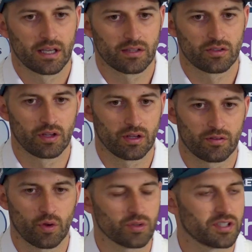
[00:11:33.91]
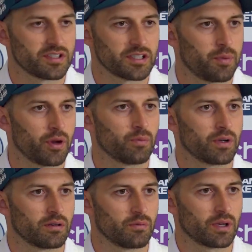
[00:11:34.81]
Of course, it's
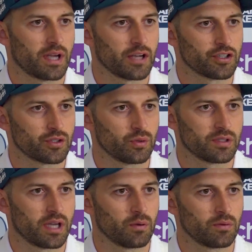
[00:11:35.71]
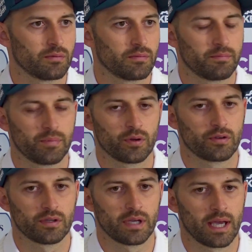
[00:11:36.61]
disappointing when catches go down,
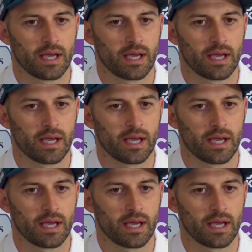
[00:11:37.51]
but